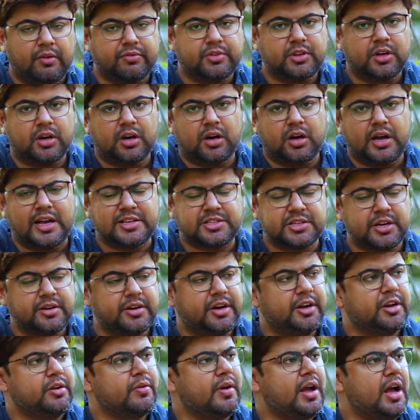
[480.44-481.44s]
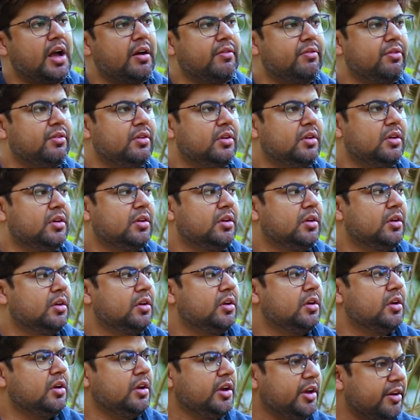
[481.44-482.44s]
of the ascendant you have,
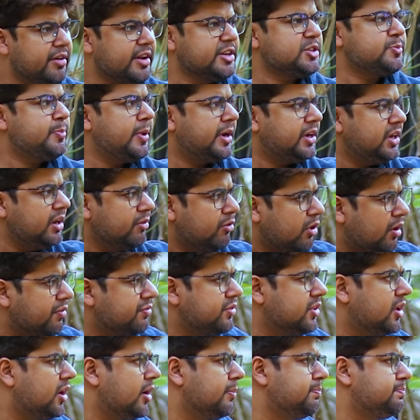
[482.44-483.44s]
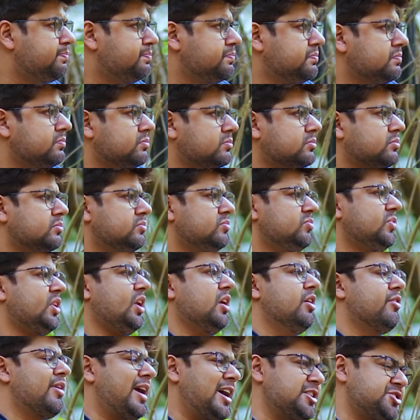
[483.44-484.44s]
irrespective of the
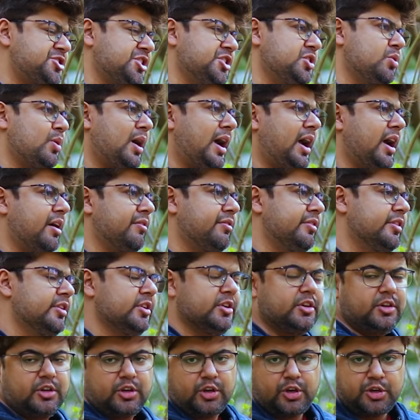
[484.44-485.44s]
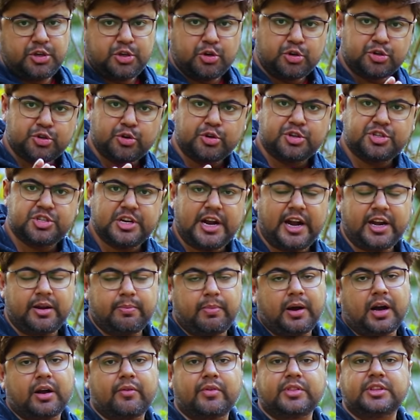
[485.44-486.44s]
Rashi you have, you should chant
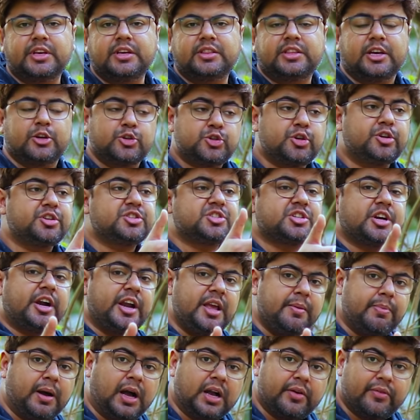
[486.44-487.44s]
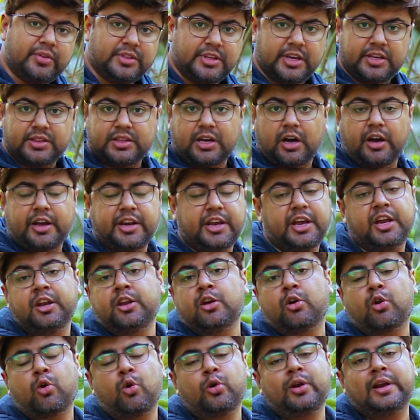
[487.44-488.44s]
Bhagavad Gita. You should study Bhagavad Gita in
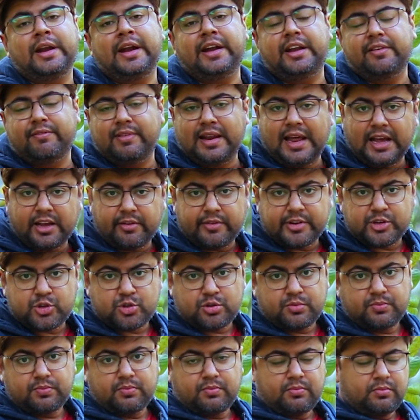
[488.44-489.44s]
your own native language.